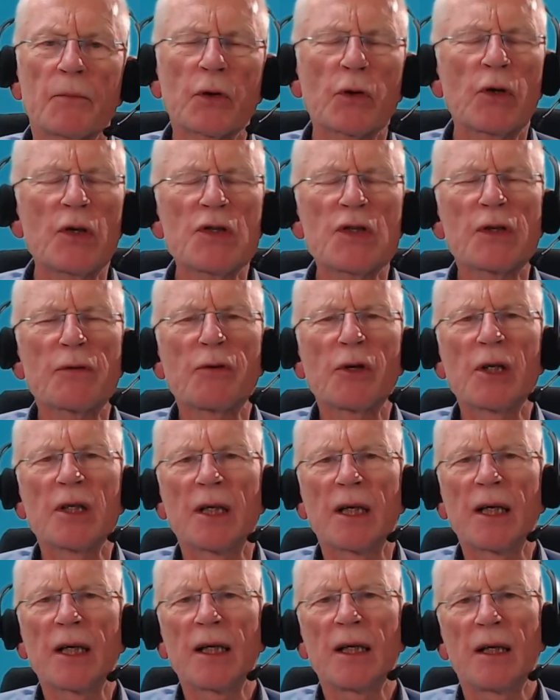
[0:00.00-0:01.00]
Christopher and
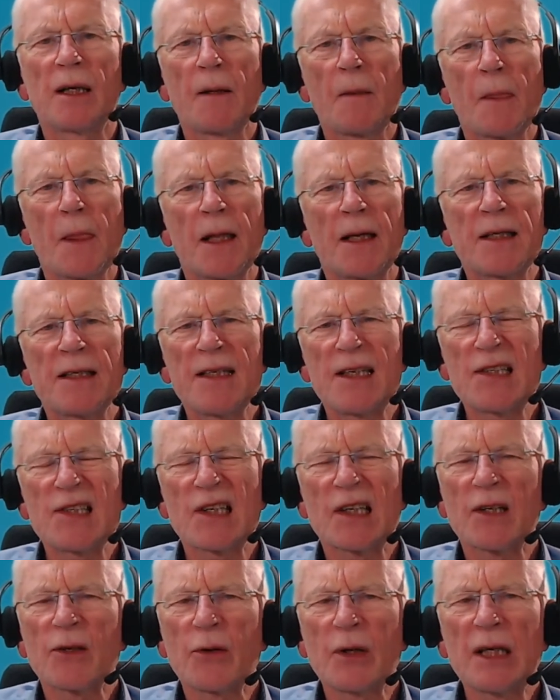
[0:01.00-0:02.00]
I
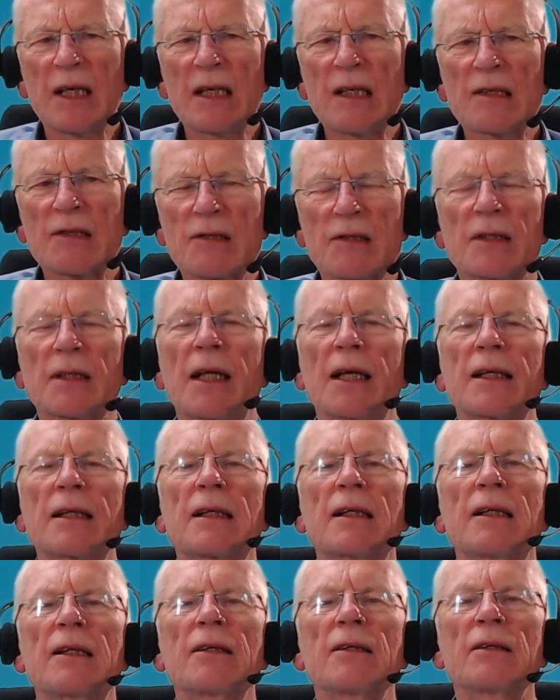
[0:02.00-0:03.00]
disagree
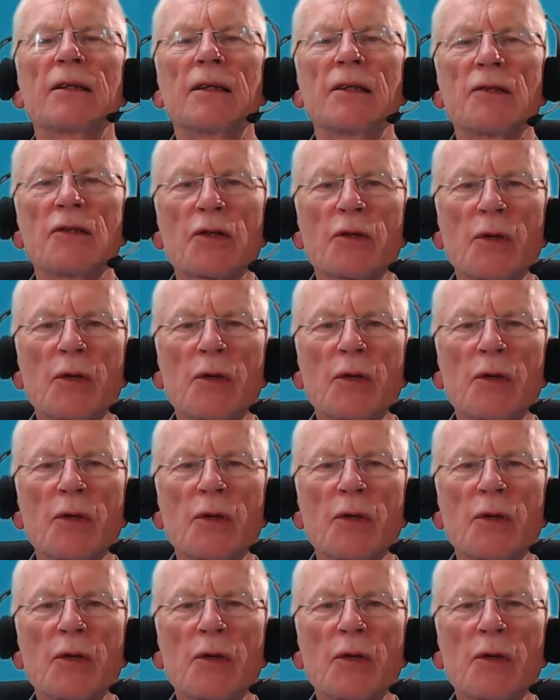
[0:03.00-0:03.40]
slightly on this.